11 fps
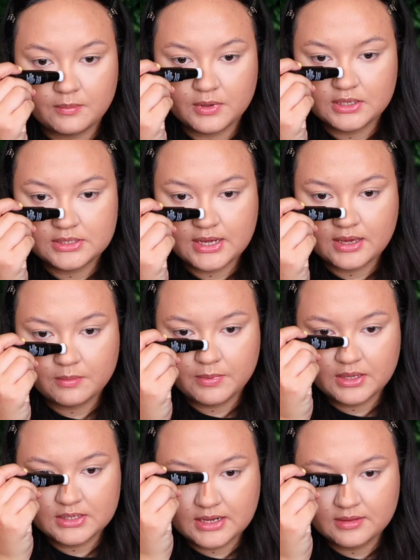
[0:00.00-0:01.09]
I'm going to take a
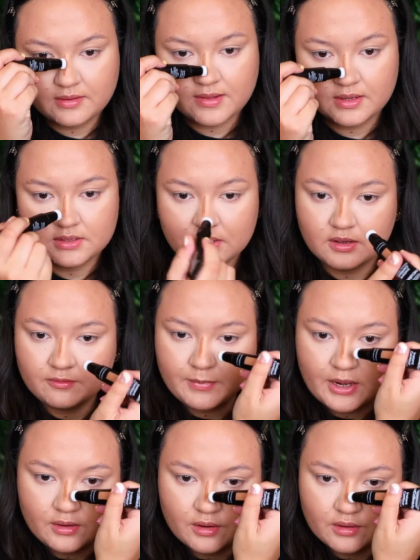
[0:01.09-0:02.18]
bit down the center of
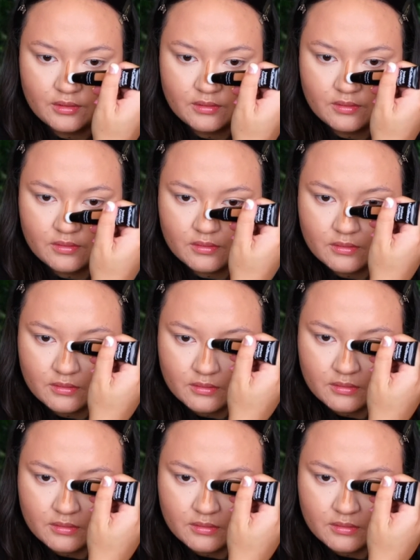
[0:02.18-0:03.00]
my nose